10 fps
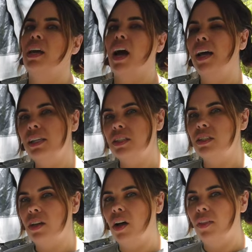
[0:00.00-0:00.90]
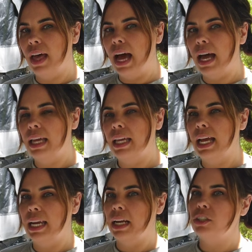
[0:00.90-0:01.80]
uninstall that
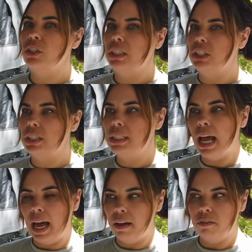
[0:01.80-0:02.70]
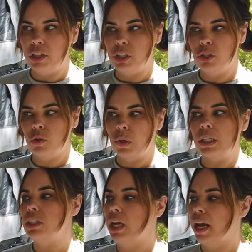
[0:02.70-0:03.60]
and actually just have a
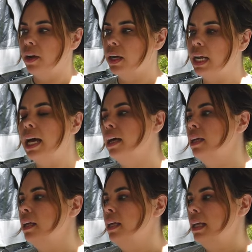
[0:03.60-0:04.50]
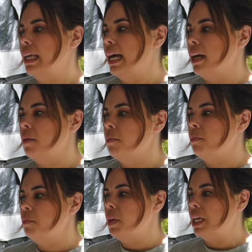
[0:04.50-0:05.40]
storage area um,
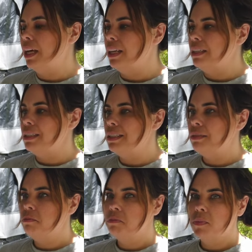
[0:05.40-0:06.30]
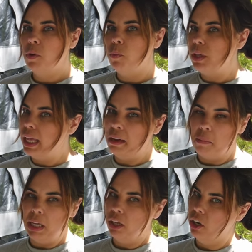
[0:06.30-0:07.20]
because we like
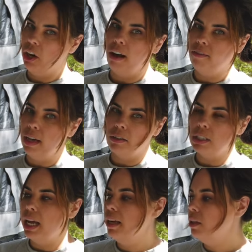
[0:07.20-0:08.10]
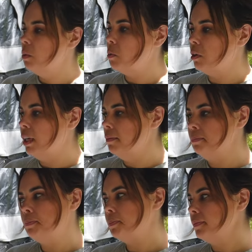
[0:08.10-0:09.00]
making our coffee outside in the morning
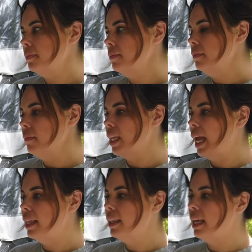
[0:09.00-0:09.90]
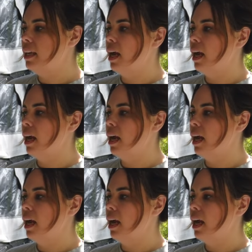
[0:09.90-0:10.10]
and then